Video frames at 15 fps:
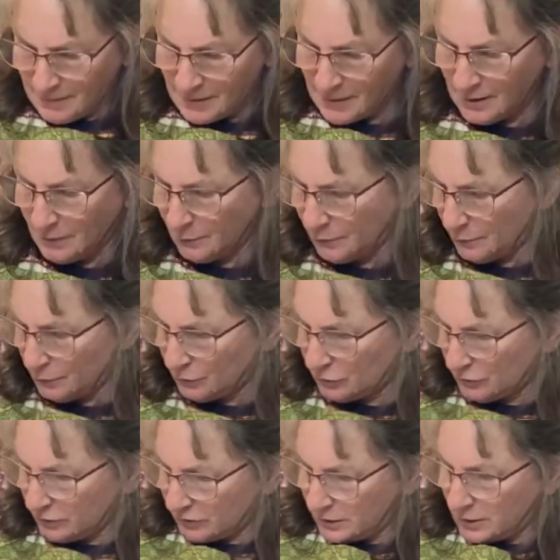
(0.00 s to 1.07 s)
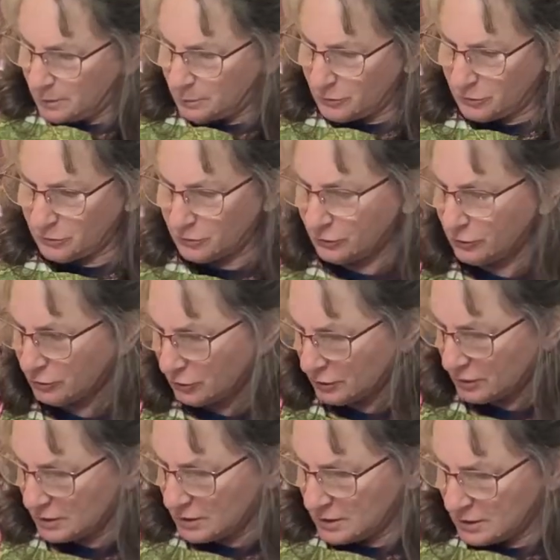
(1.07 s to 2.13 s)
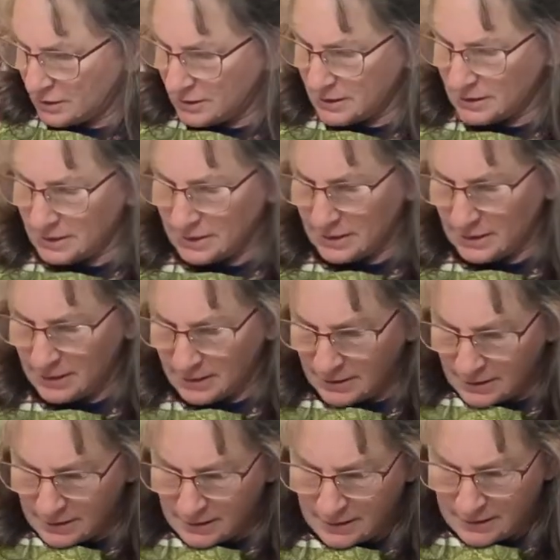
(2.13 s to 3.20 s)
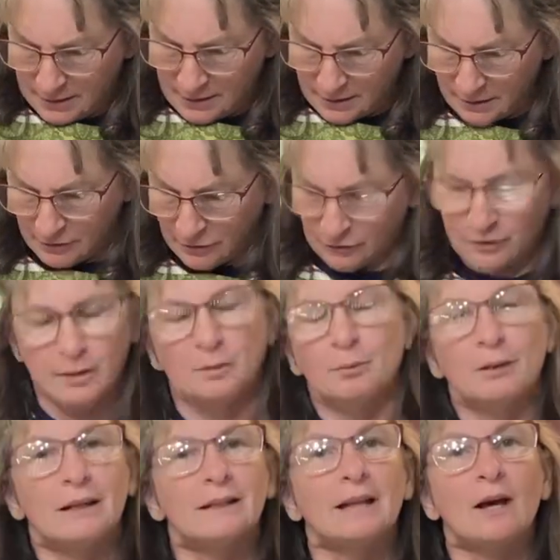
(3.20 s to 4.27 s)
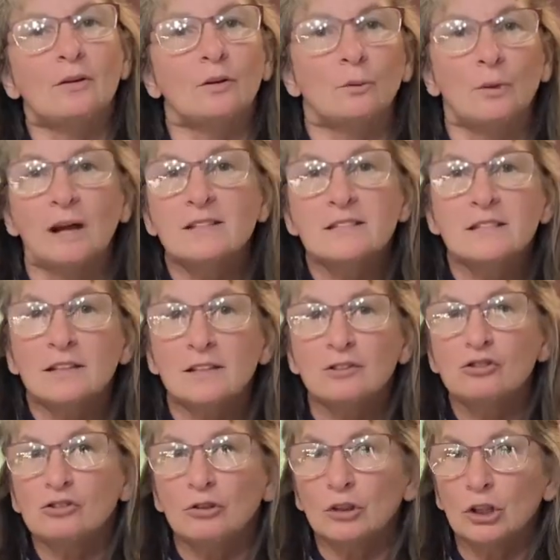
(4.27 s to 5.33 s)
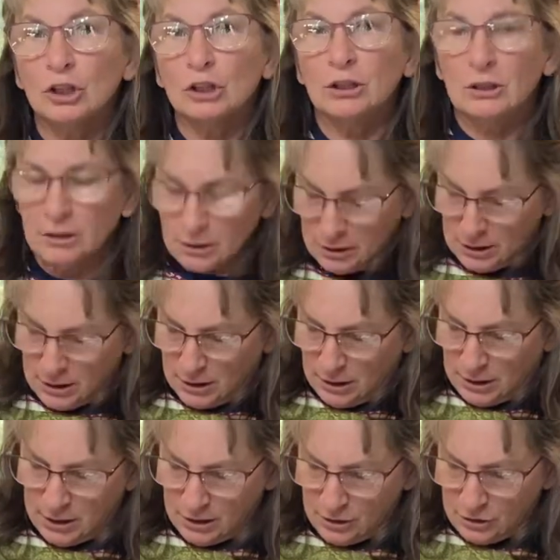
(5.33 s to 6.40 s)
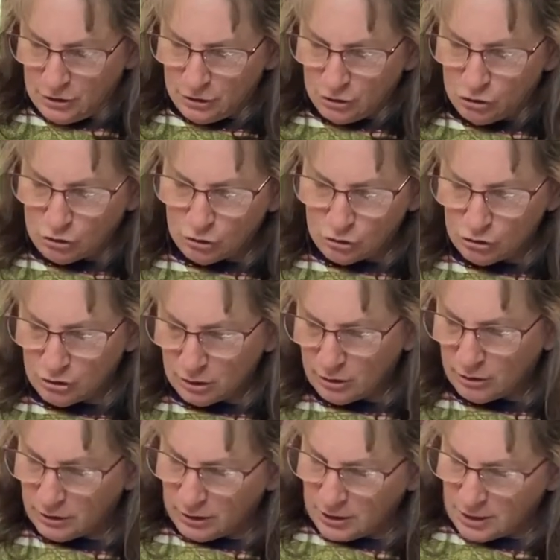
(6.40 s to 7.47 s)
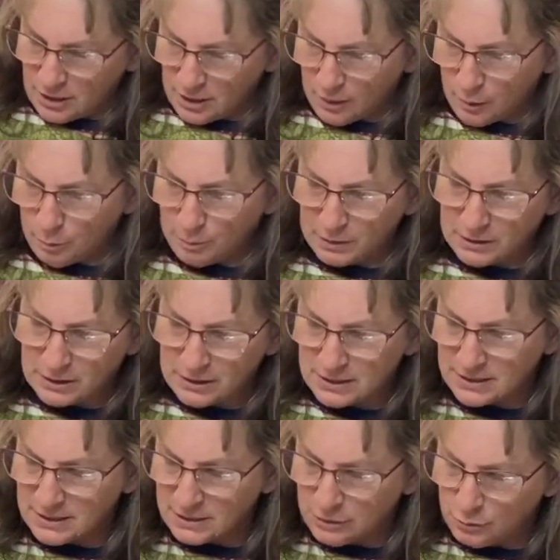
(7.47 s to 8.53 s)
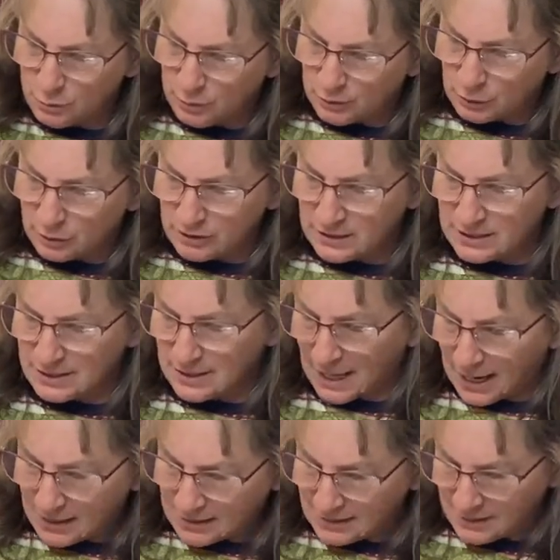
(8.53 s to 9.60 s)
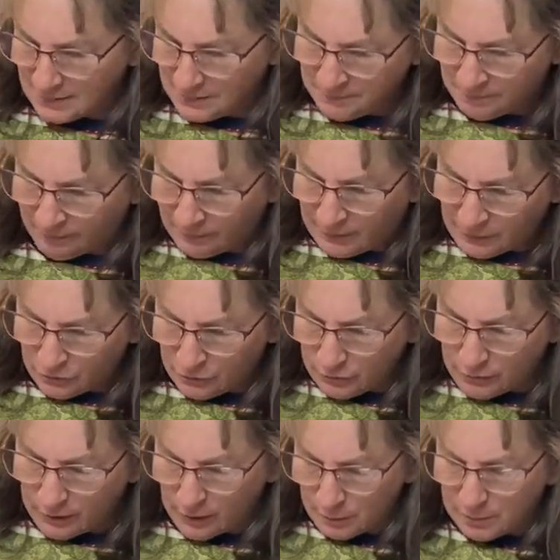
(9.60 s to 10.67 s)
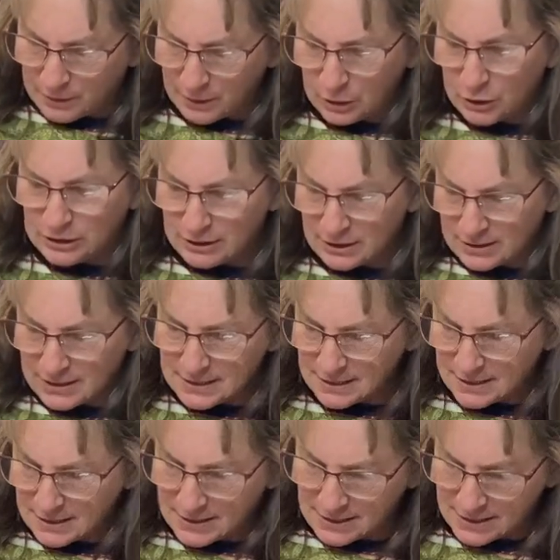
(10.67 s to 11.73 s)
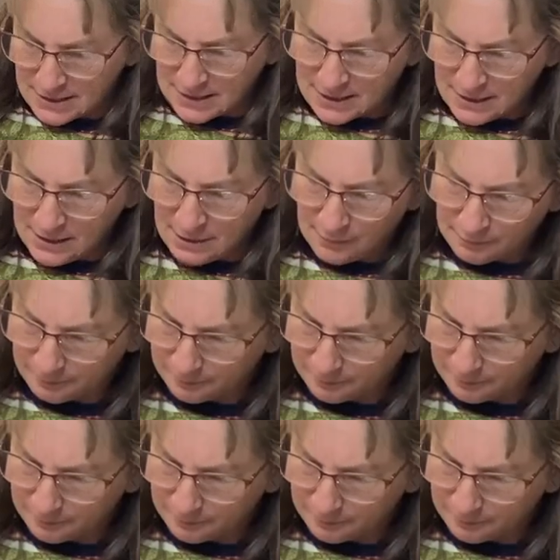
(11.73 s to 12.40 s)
And we will just keep stirring this. And this is going to break down the rest of the sugar into the sugar gel and help it to do a good set. So that'll be a good consistency.